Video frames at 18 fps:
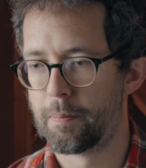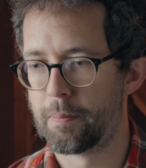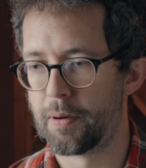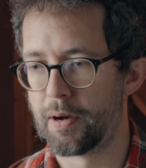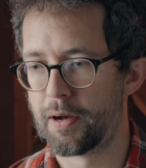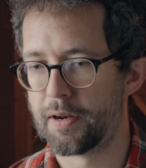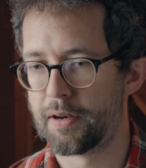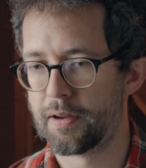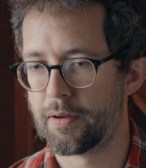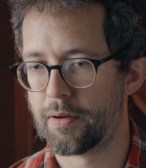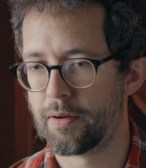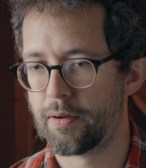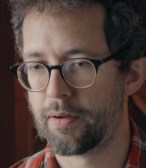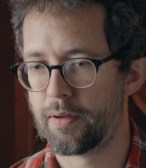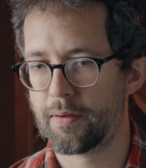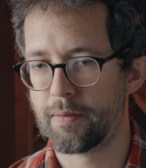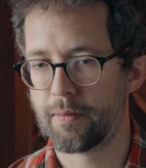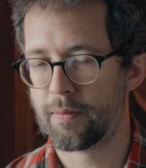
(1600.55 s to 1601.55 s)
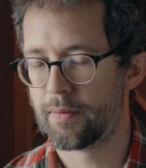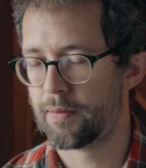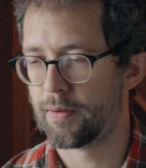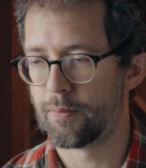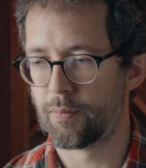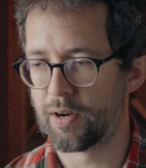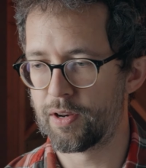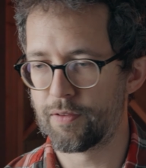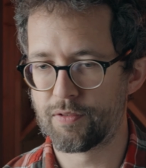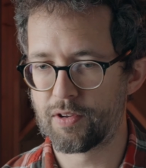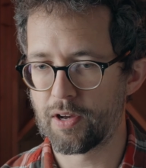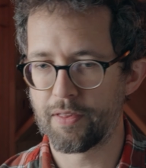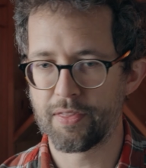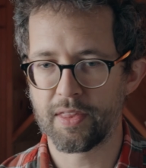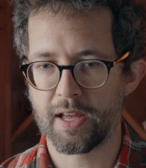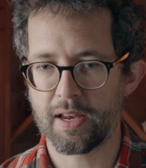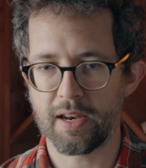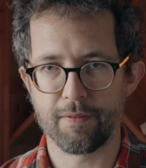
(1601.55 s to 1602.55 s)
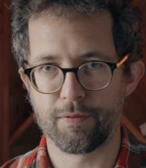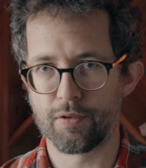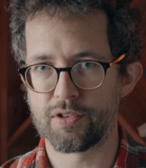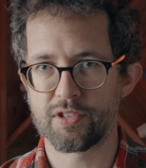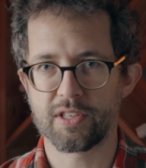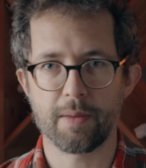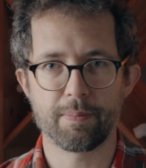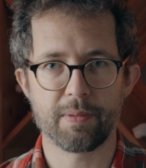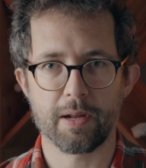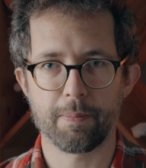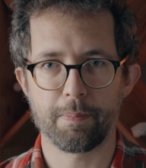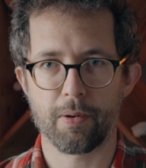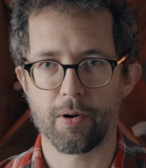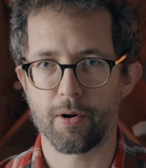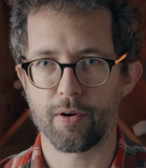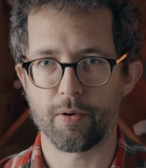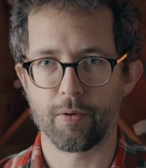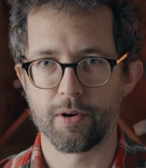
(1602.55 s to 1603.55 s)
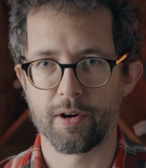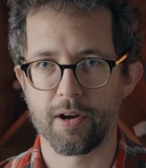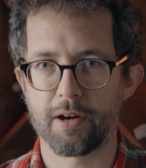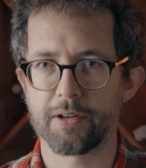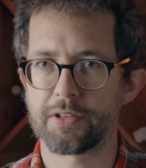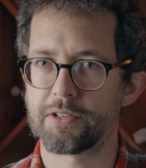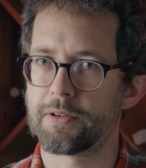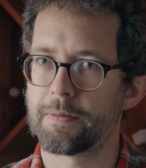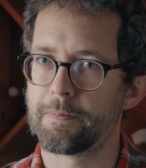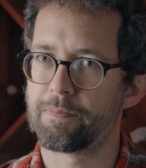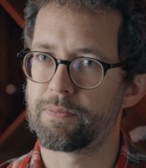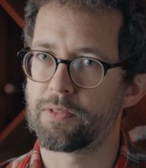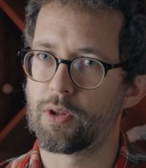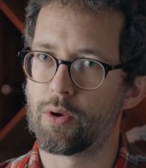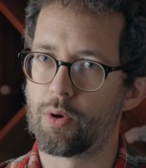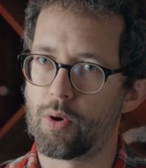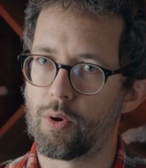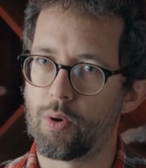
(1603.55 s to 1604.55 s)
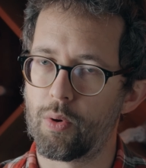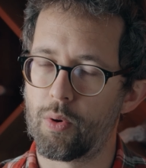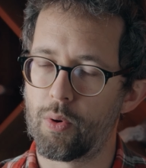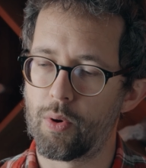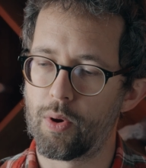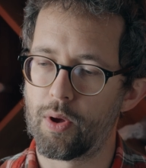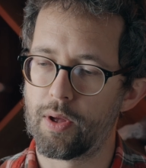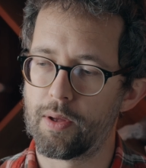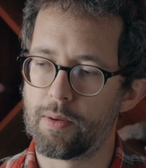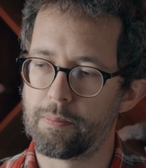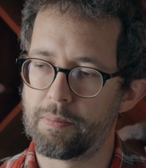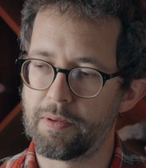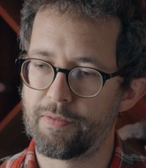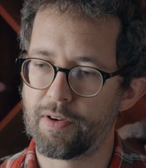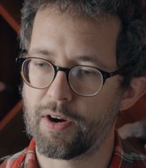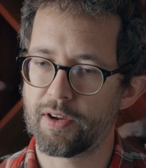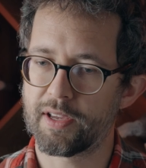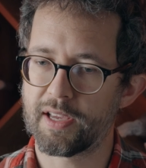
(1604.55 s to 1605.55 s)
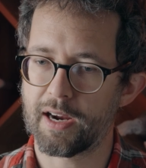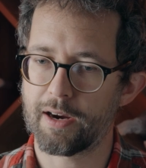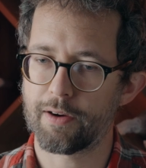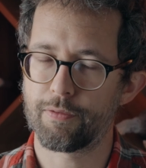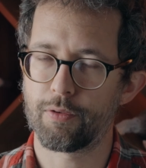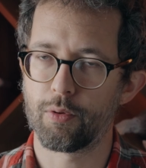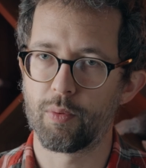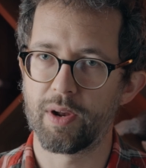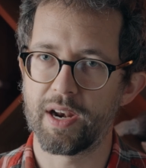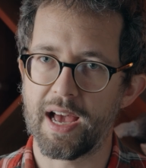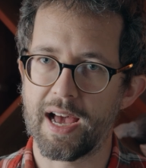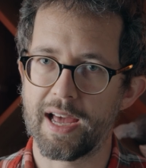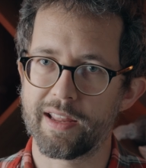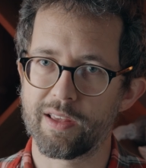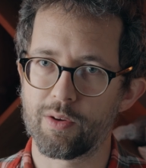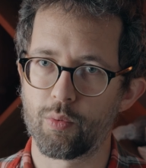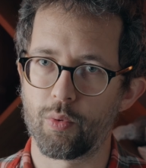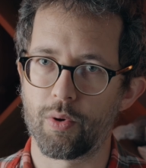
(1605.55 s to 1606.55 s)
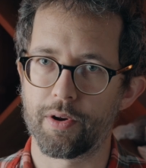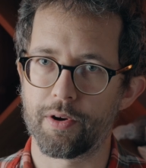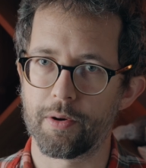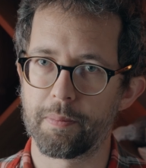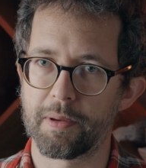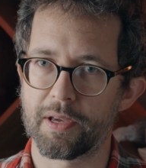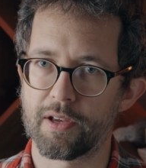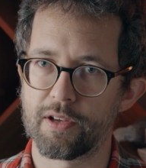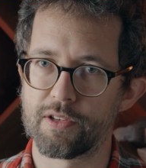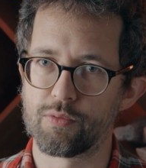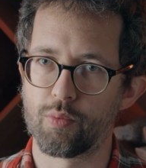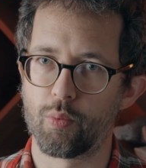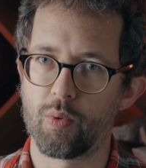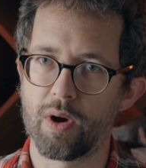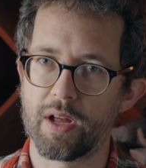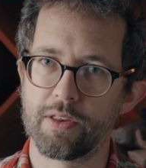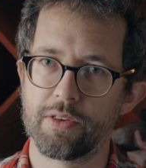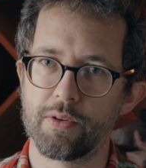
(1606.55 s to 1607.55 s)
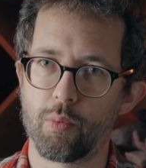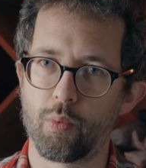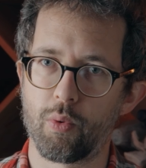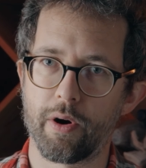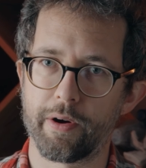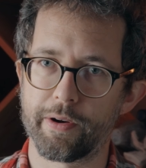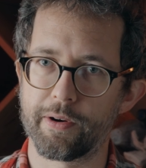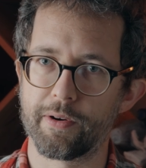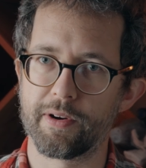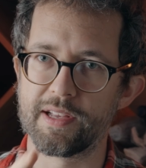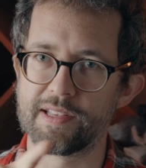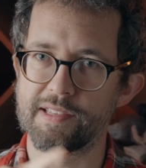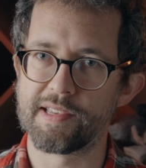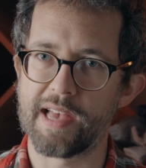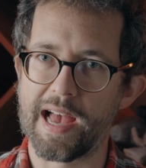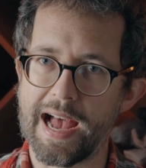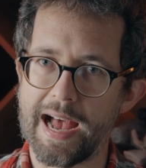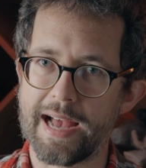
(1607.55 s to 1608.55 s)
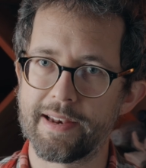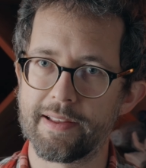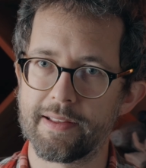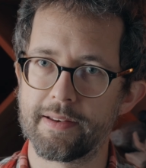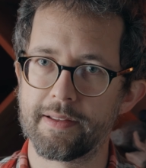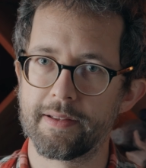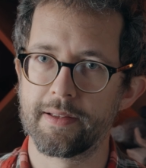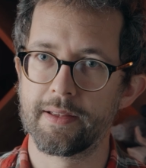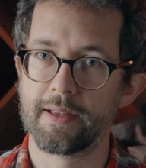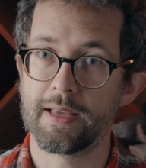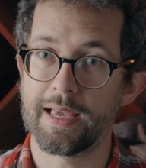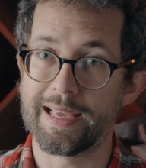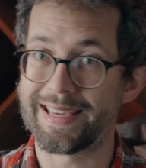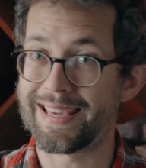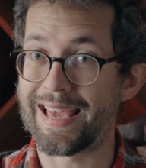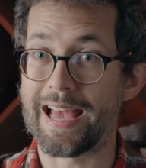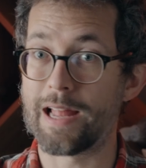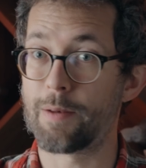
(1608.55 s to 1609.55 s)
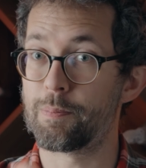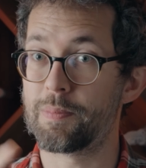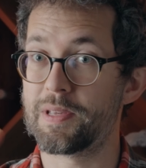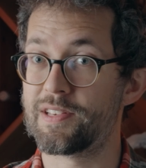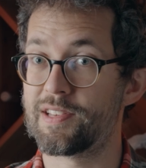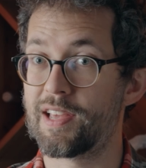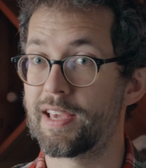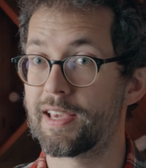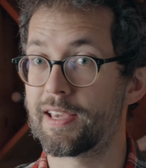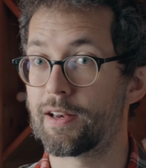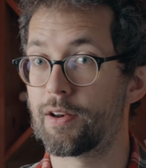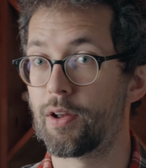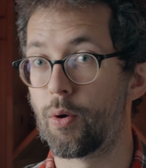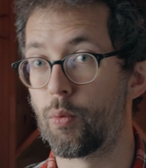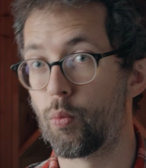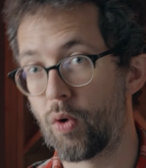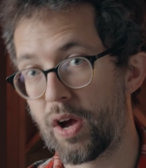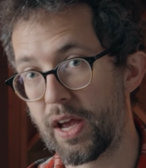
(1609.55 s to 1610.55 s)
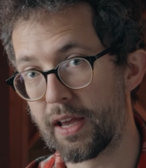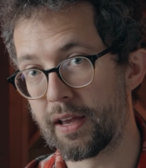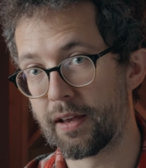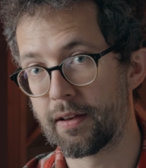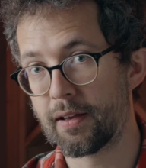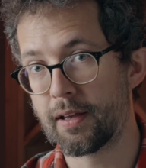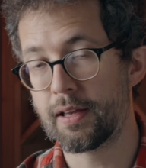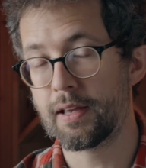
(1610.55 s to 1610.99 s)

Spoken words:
But when you've done that, if you skip that part or not, be very careful when adding water, because when the water is added, it can't be taken away.